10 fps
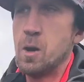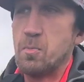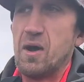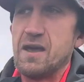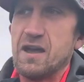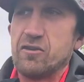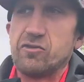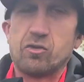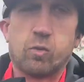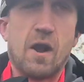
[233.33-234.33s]
But it's
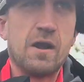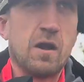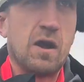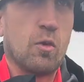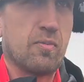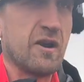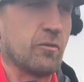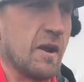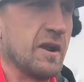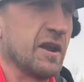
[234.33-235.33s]
just right, it will press
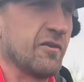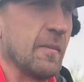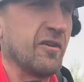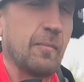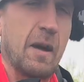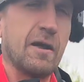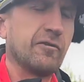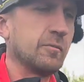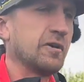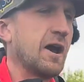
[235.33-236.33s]
right against my spine
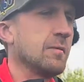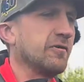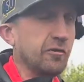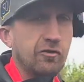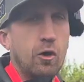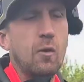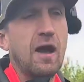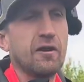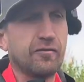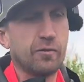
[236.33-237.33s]
sometimes, and so
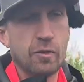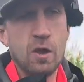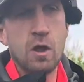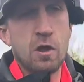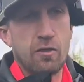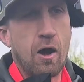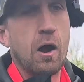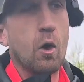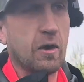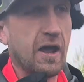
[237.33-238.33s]
I
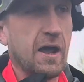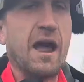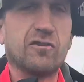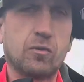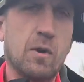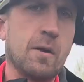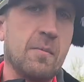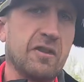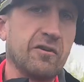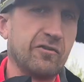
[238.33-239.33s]
thought, okay, I just want to
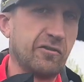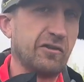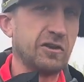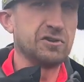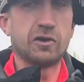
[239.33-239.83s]
make this distinction